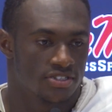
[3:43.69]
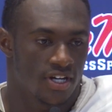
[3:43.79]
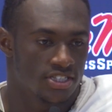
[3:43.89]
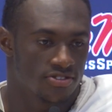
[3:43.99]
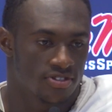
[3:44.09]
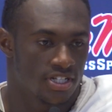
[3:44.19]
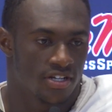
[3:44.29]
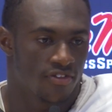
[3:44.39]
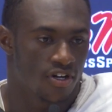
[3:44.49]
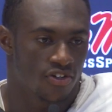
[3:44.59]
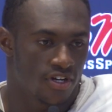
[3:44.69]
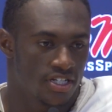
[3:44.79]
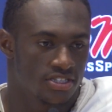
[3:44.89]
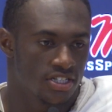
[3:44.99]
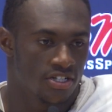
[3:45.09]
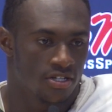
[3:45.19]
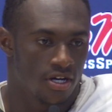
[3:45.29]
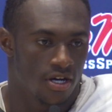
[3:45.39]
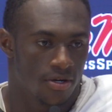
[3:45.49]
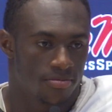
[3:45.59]
So I just want to give all the credit to the
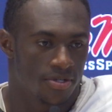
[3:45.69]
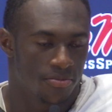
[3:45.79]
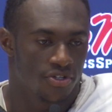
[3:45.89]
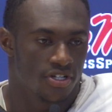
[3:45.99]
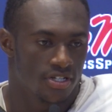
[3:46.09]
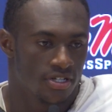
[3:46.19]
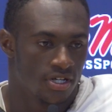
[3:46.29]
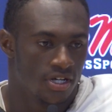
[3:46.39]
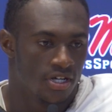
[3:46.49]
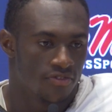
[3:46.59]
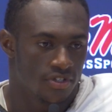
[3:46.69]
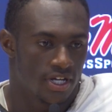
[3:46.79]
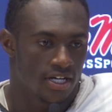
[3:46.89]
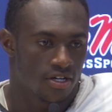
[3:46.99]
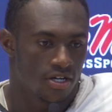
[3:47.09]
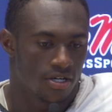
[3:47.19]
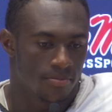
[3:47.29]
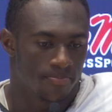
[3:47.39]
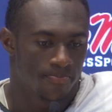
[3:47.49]
community for that quarter.